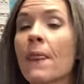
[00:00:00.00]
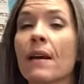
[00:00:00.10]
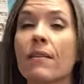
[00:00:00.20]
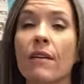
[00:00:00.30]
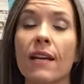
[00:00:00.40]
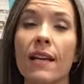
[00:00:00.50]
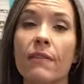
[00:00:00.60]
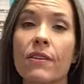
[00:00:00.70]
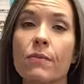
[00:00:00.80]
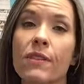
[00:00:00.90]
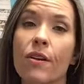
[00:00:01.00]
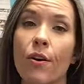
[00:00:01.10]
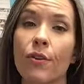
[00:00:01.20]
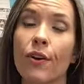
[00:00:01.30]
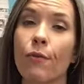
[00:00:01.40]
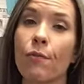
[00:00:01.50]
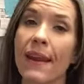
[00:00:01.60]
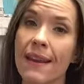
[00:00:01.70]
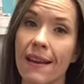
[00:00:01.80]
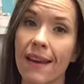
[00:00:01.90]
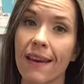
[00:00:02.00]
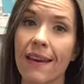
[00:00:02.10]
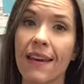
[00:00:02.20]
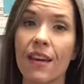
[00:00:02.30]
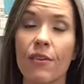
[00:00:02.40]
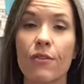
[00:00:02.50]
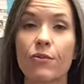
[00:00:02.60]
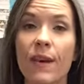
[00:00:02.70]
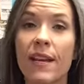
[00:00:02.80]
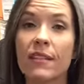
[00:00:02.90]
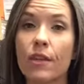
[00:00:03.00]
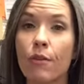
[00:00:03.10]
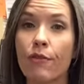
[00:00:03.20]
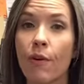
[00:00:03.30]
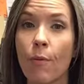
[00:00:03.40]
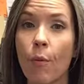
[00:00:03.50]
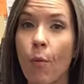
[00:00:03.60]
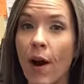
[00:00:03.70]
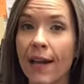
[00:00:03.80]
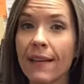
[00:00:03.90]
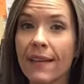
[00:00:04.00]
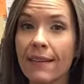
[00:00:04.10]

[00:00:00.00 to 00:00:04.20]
and they're going to give us what's called a rating. Those ratings go from 1